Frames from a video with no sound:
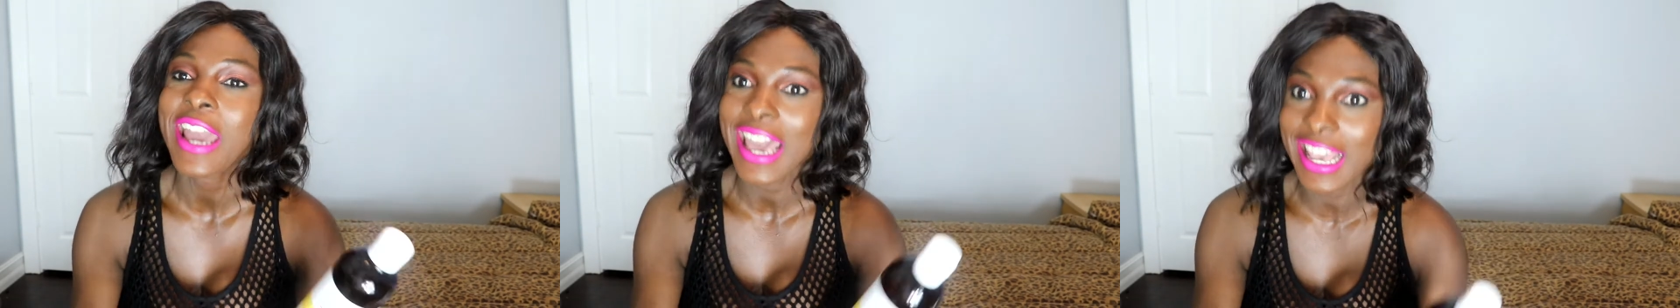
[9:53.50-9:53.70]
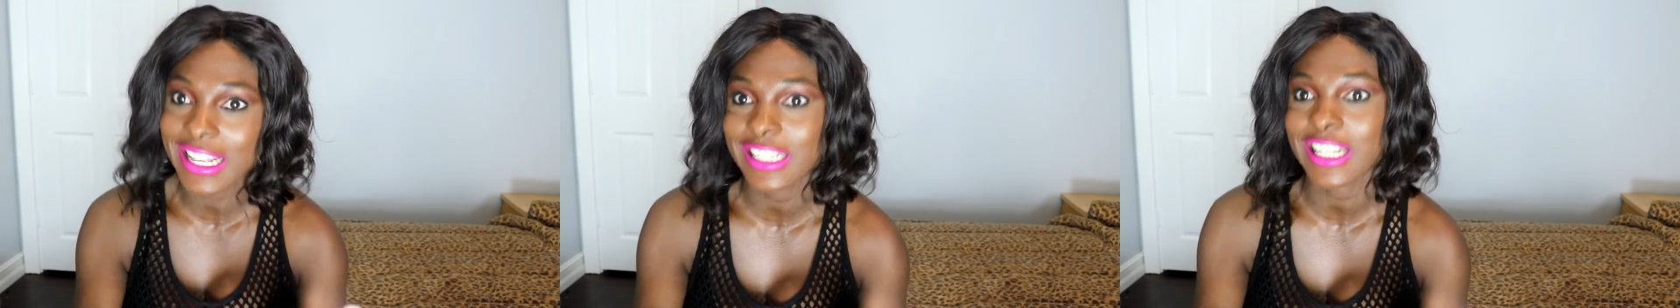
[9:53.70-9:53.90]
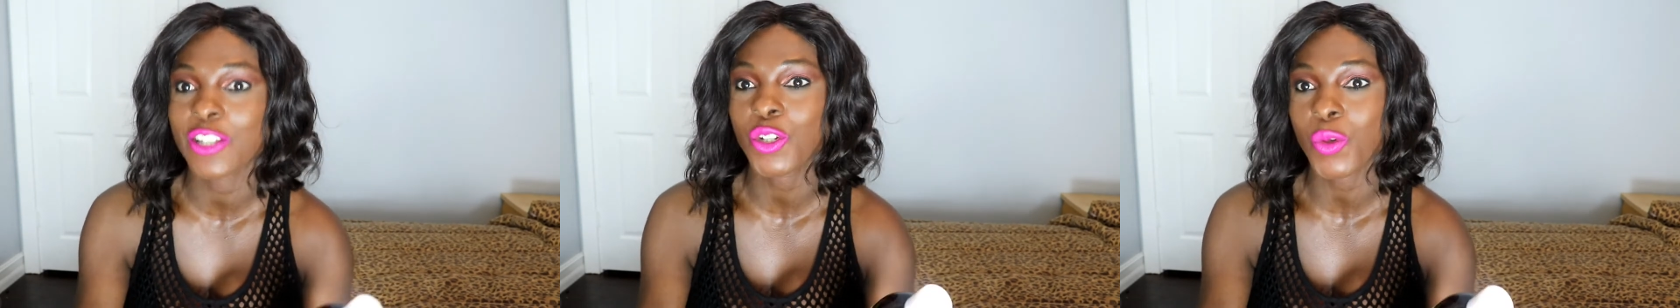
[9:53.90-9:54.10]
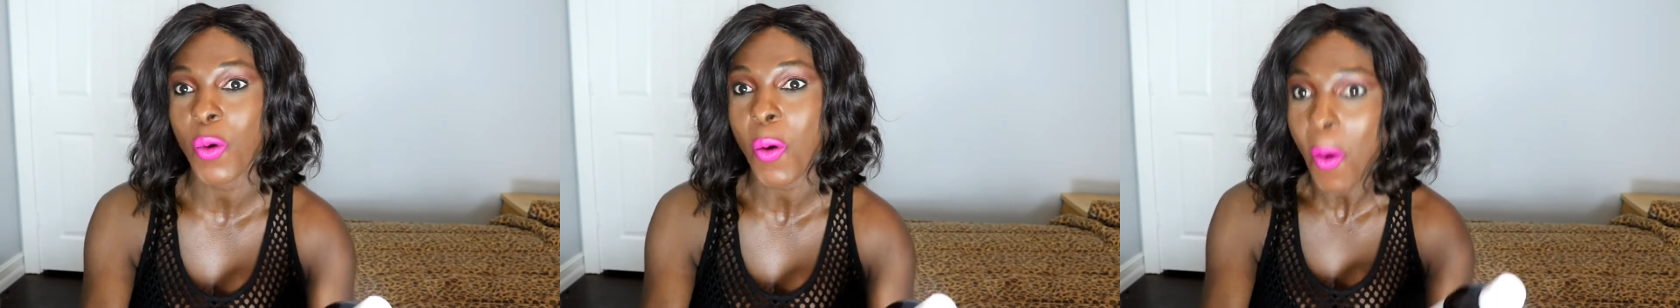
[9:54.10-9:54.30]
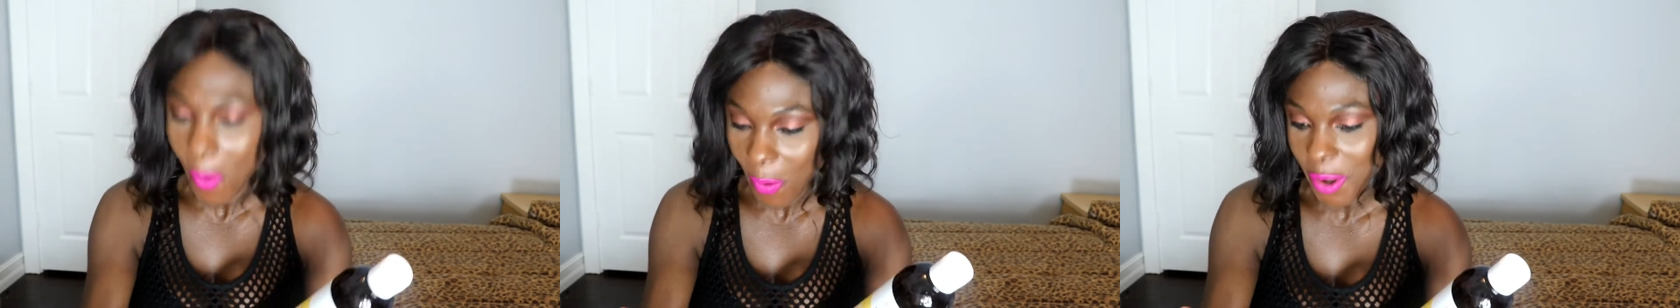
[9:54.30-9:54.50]

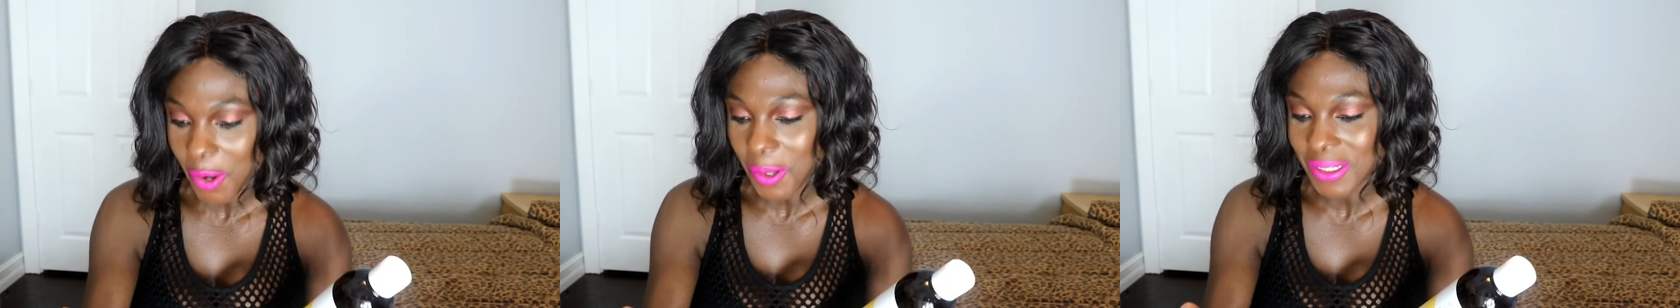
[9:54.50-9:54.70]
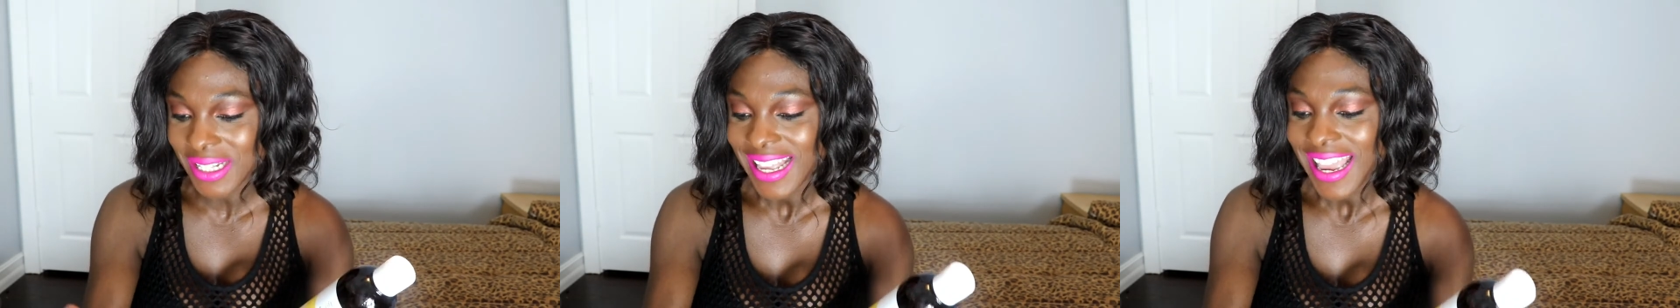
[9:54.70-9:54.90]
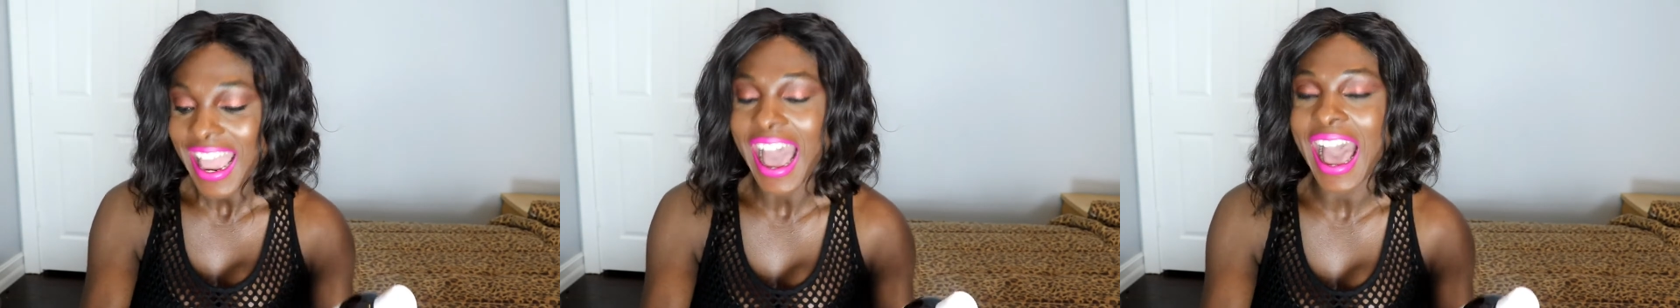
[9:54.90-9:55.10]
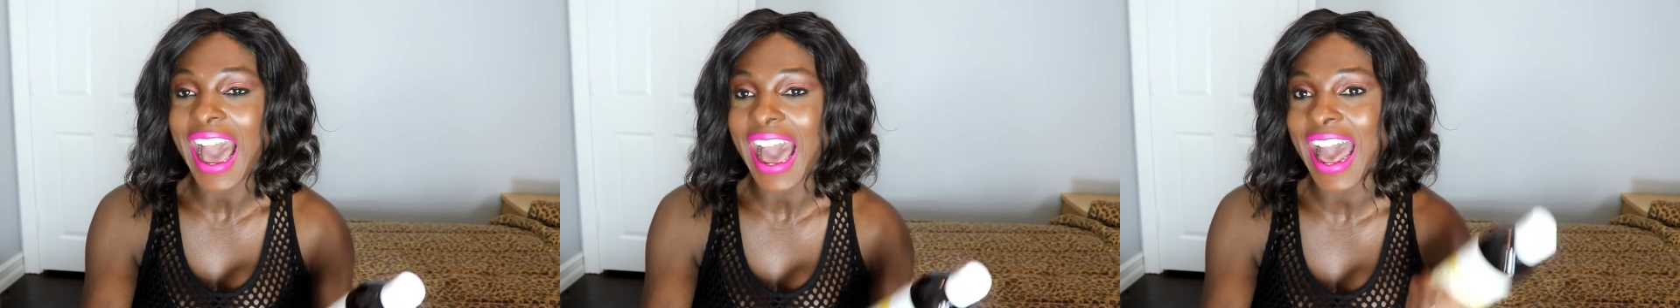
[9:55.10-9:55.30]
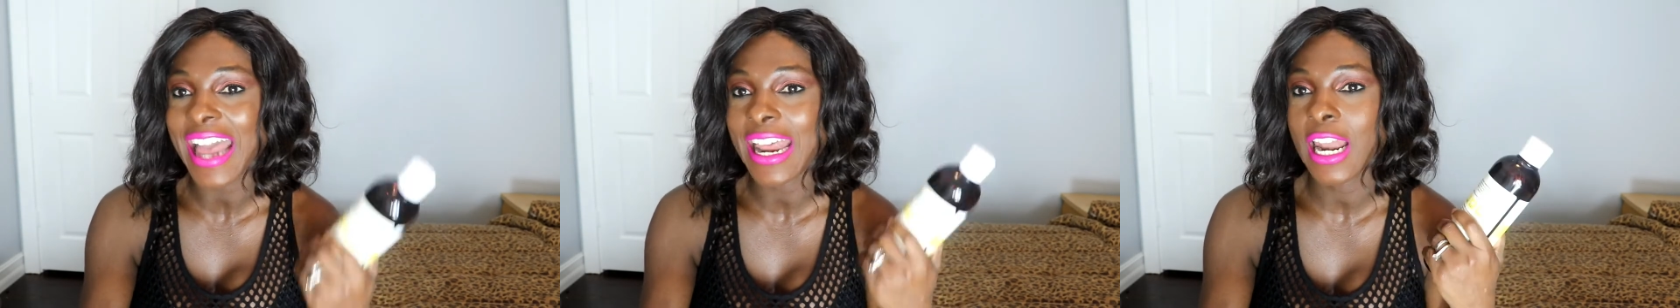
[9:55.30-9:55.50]
essential oils.
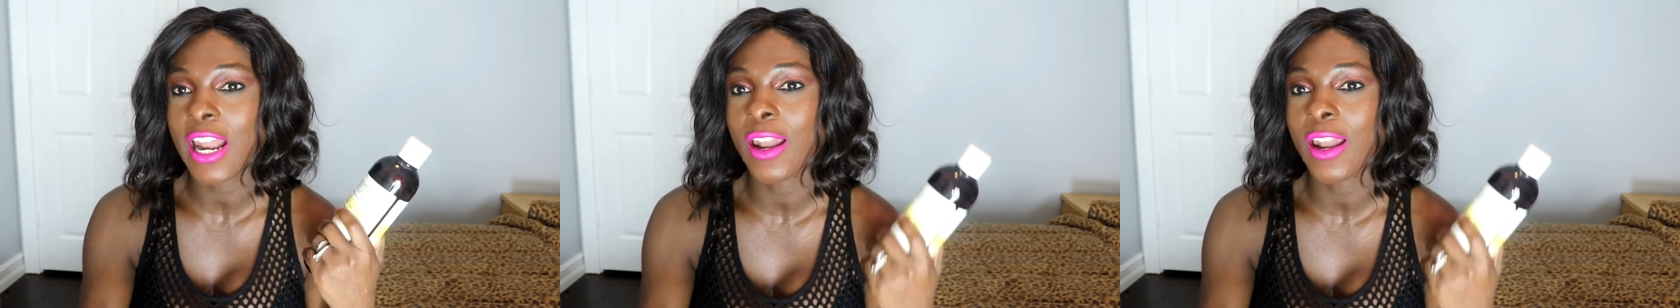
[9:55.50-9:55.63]
I